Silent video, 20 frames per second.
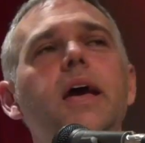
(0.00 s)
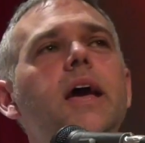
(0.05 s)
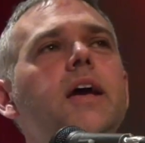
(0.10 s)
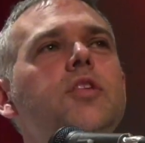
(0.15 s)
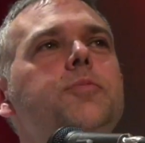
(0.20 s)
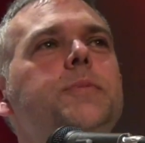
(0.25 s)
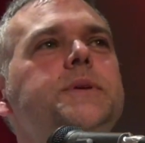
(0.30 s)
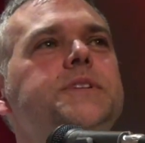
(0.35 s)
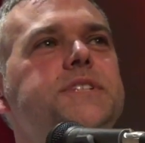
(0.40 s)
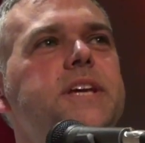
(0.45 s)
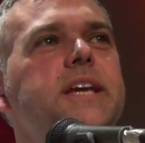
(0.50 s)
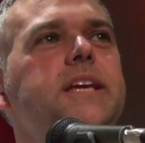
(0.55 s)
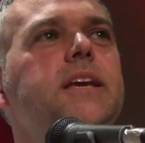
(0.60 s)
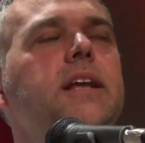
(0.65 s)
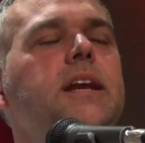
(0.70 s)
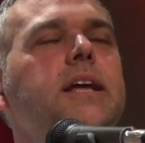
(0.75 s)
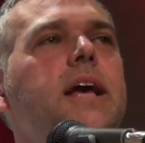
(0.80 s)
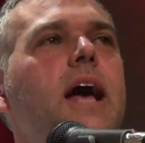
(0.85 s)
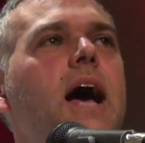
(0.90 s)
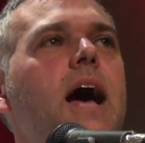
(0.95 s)
It's
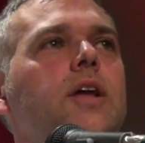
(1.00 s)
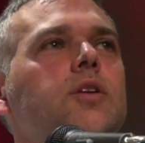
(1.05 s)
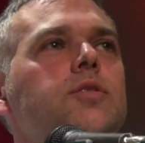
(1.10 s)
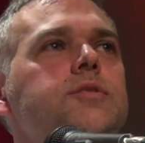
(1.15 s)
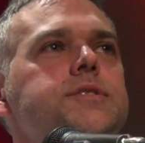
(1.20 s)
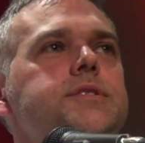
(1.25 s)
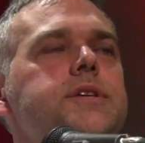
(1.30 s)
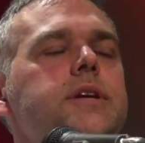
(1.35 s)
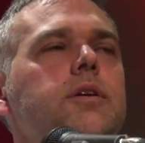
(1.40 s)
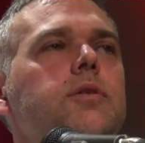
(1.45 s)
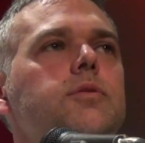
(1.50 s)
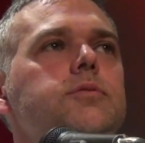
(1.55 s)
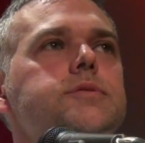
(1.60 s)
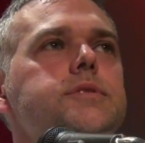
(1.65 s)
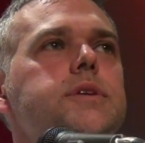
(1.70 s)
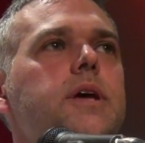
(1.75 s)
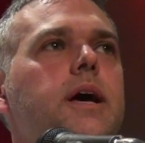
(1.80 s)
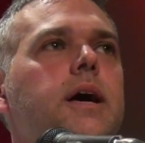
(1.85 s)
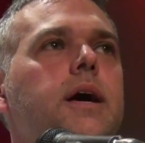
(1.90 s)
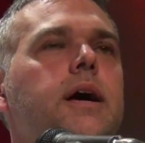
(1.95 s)
particularly hard on
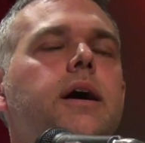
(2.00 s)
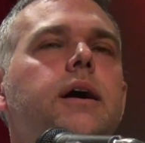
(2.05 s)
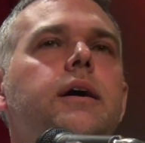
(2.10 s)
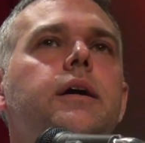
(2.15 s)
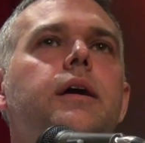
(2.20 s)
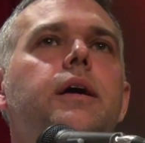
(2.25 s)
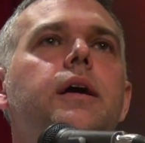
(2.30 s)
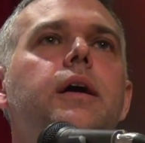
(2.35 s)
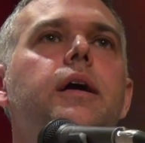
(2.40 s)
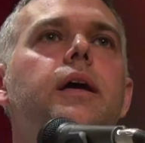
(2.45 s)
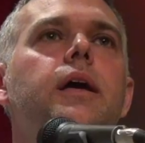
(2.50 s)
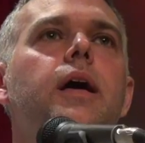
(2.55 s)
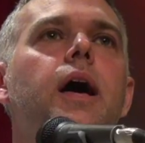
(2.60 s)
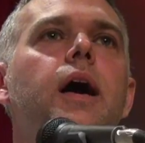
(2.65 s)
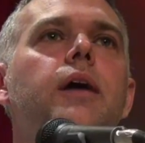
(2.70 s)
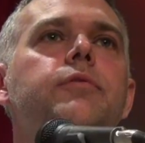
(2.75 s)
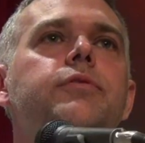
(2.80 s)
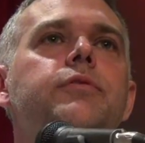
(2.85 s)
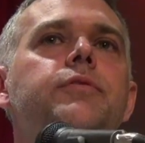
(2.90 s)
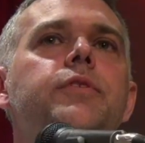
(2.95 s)
singles
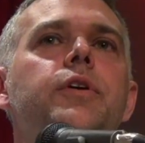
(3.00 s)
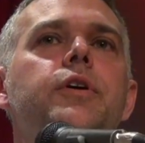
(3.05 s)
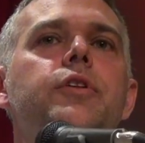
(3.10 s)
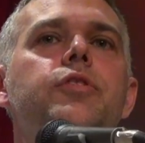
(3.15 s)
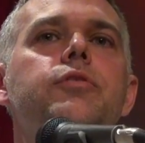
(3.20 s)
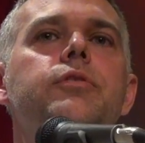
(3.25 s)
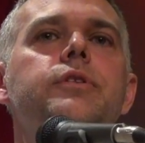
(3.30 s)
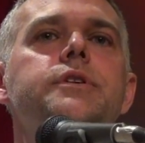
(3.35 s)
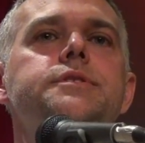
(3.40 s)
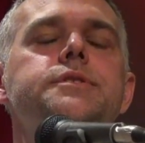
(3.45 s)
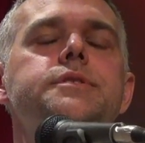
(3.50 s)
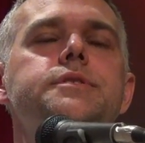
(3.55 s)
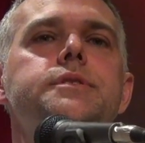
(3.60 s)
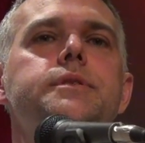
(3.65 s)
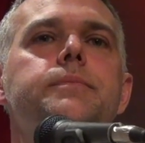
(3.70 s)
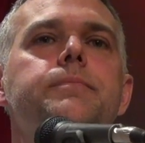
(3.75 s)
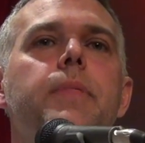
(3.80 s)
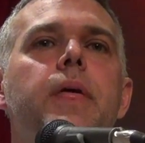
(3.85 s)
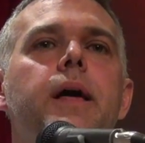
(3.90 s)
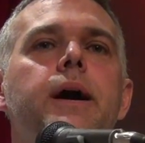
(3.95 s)
for various
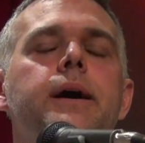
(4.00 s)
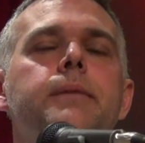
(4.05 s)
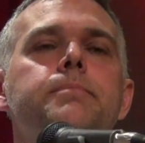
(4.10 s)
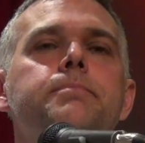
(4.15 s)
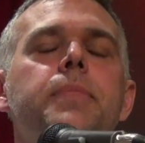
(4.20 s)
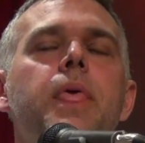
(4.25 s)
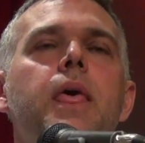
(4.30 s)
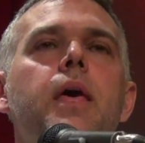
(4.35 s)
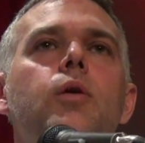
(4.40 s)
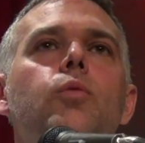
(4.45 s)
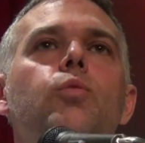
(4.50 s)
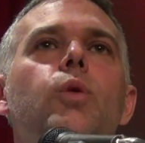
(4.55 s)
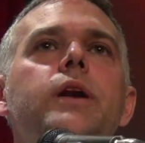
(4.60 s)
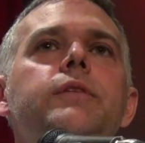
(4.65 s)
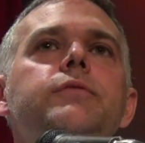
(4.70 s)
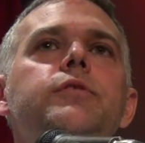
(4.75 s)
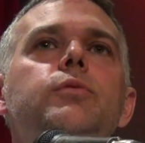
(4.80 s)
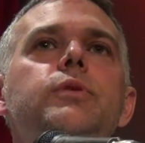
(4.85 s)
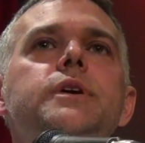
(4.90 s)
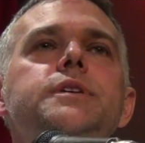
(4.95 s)
reasons.
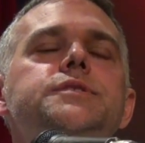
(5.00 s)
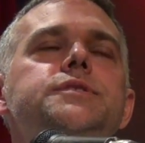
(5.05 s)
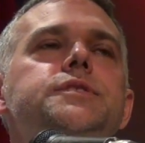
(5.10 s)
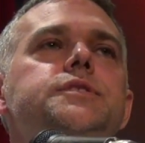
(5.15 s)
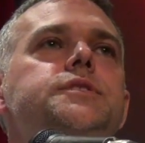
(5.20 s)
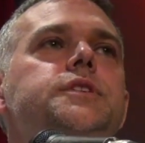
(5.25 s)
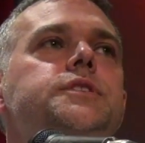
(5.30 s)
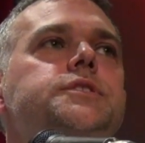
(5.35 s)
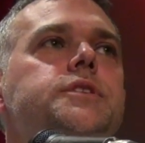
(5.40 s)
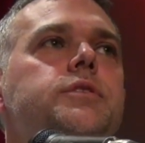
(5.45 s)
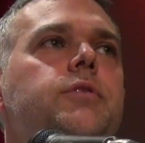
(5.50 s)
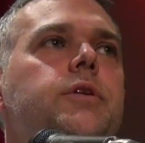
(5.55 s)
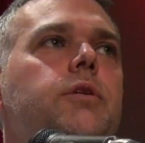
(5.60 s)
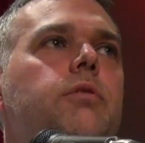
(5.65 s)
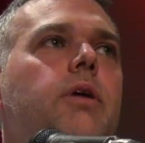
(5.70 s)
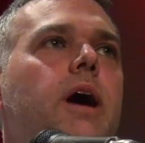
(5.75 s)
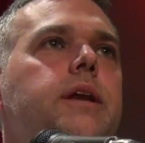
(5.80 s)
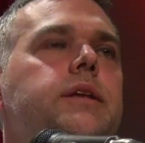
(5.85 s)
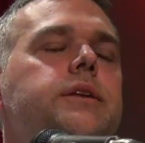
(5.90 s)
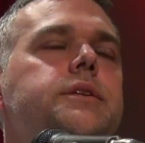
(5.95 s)
One of the reasons it's
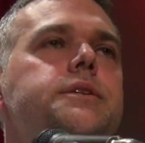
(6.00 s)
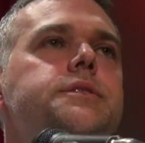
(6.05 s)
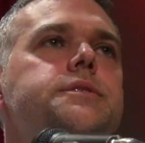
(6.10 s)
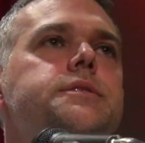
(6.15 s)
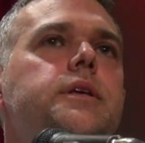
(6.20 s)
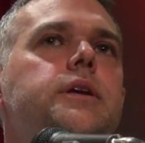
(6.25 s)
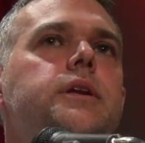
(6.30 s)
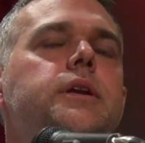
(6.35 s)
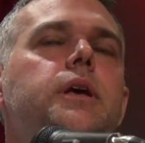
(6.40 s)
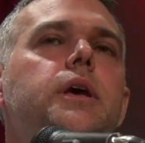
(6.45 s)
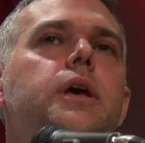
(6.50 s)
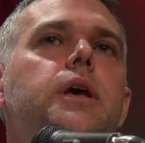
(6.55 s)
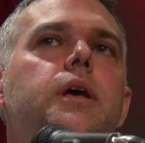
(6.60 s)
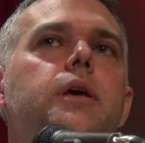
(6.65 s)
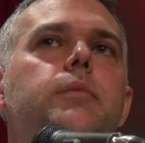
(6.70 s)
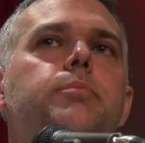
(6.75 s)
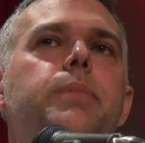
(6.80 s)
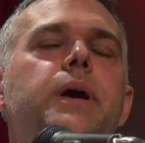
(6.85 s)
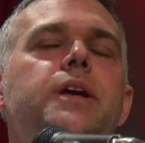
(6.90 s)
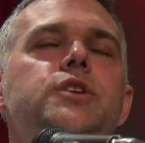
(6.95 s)
deteriorated is that
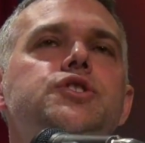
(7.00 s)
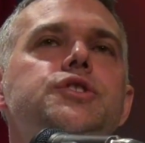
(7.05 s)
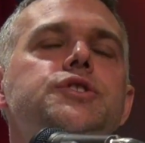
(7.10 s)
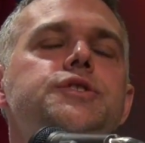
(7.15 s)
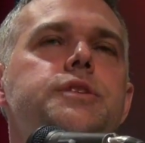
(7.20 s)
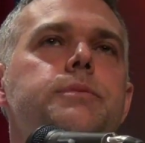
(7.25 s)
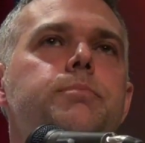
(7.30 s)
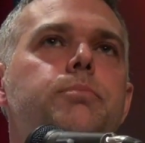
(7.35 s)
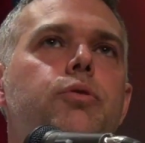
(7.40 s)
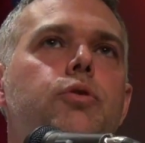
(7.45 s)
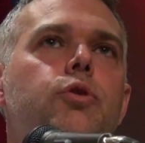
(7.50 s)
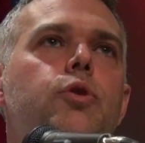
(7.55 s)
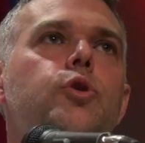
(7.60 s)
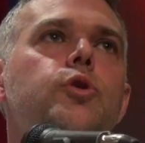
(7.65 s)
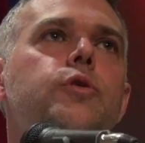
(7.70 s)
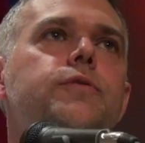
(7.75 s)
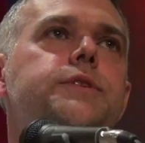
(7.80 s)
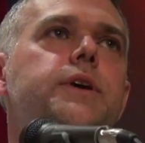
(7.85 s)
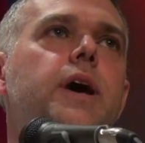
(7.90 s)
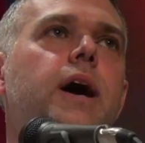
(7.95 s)
pensions
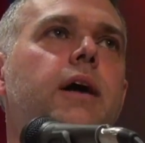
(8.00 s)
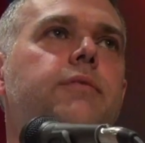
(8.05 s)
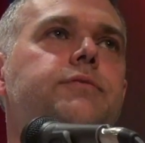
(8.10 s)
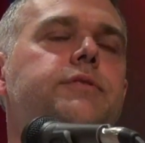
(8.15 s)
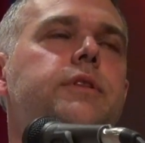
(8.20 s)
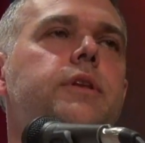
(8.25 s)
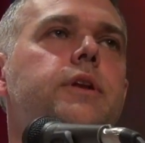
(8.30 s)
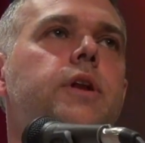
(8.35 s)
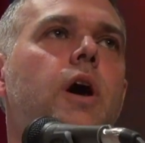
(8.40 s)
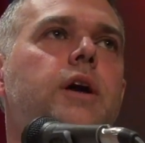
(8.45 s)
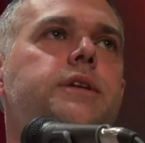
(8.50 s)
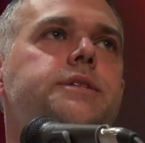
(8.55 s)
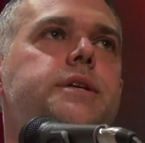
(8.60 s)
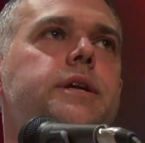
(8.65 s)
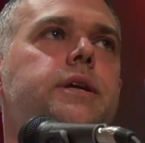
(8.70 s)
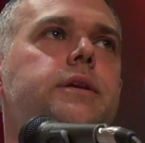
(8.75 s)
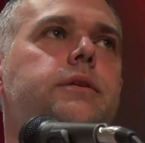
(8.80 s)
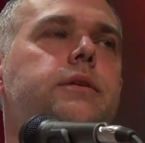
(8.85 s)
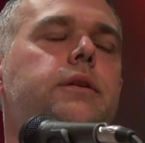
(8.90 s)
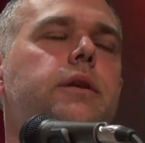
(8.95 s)
improved after the
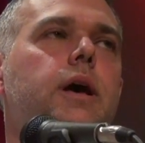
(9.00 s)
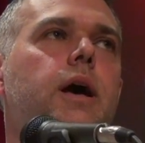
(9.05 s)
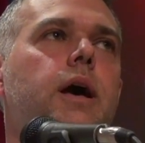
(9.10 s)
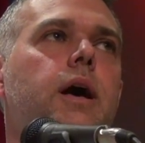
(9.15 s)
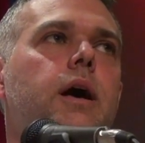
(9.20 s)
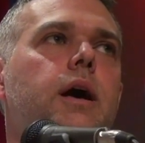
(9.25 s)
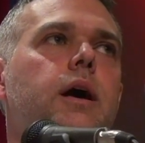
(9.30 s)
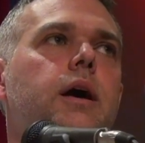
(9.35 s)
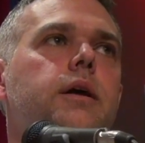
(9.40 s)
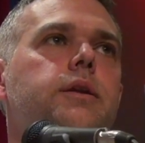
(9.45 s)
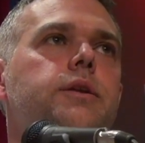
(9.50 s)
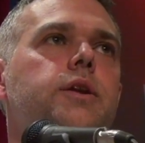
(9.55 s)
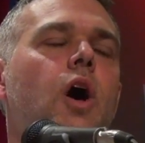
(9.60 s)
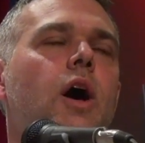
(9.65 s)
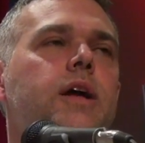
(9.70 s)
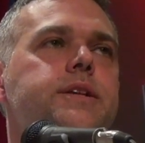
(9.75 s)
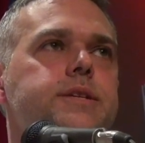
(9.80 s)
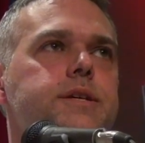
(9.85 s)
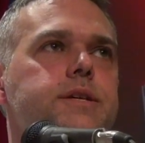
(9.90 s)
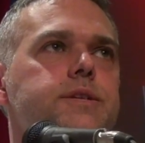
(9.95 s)

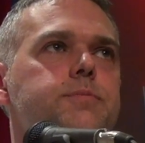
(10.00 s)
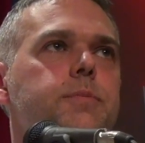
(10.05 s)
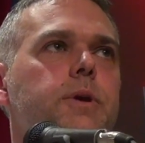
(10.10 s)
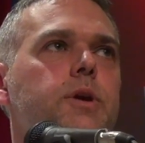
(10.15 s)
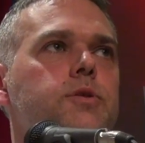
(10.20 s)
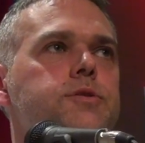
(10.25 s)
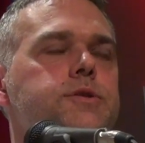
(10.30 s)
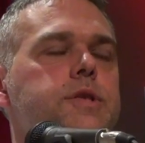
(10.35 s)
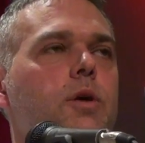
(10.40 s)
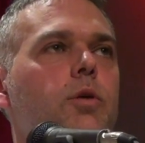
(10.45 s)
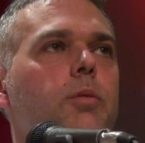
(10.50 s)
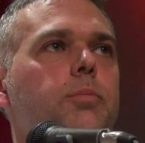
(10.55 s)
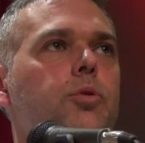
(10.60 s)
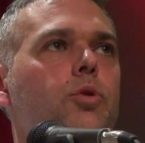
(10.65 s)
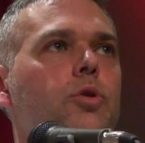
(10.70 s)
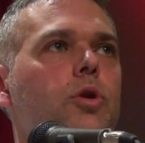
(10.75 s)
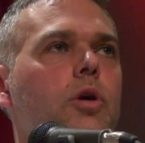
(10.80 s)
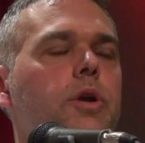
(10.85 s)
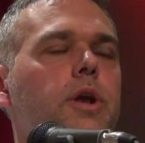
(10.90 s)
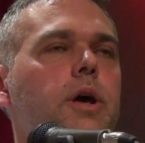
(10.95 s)
1990s because they were
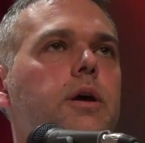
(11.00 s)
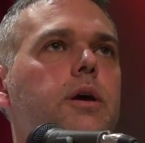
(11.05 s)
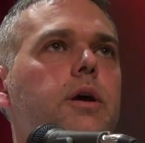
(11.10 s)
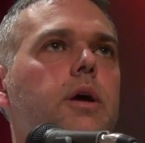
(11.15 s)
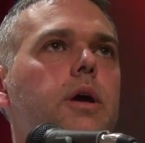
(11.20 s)
put on